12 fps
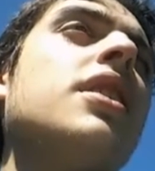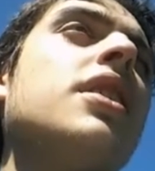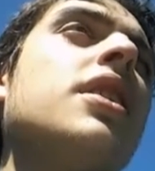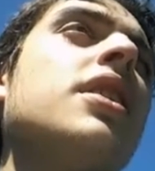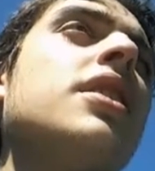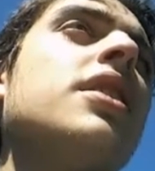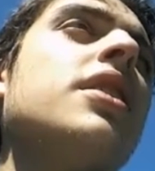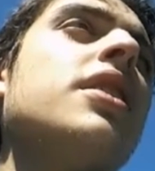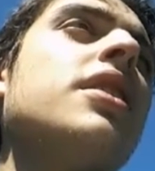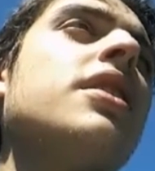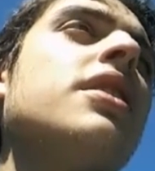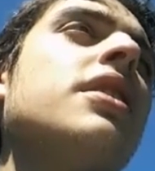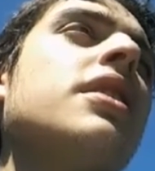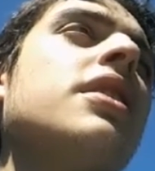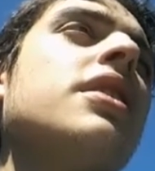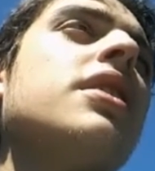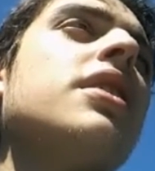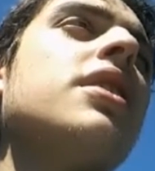and
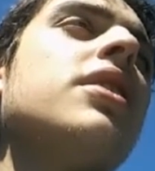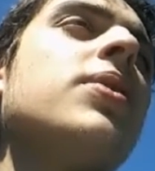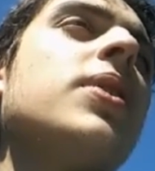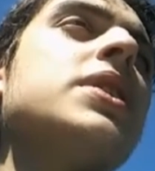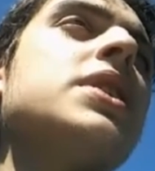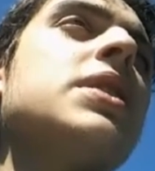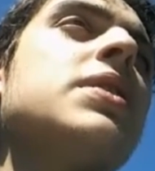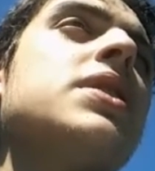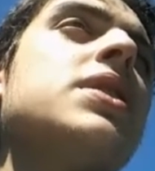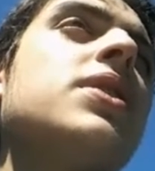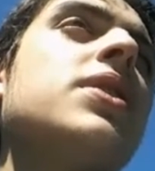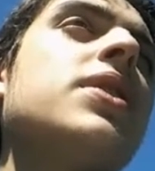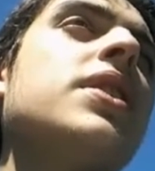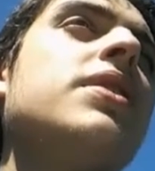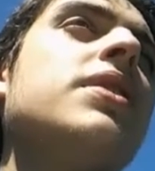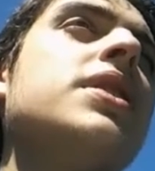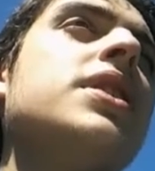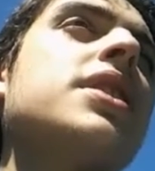he falls in love with this girl that
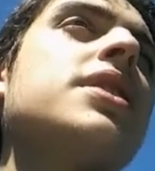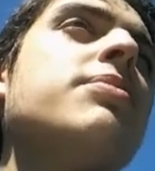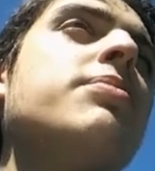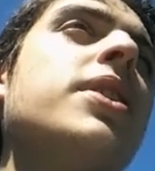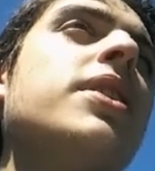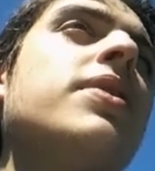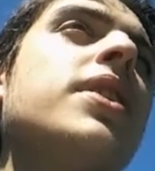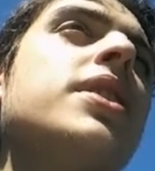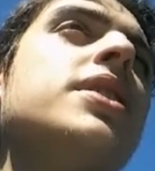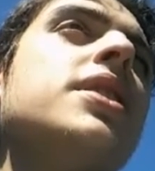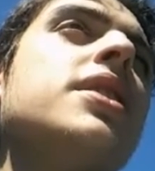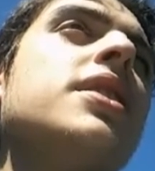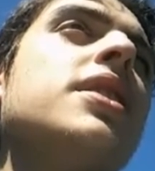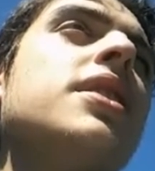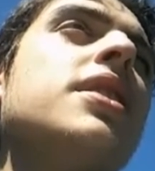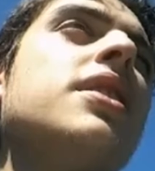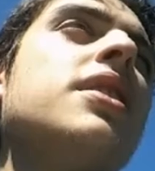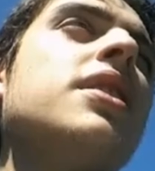rejects him pretty much, and
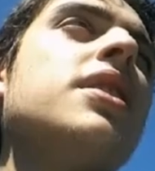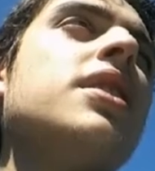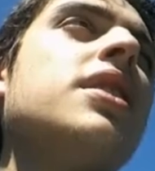then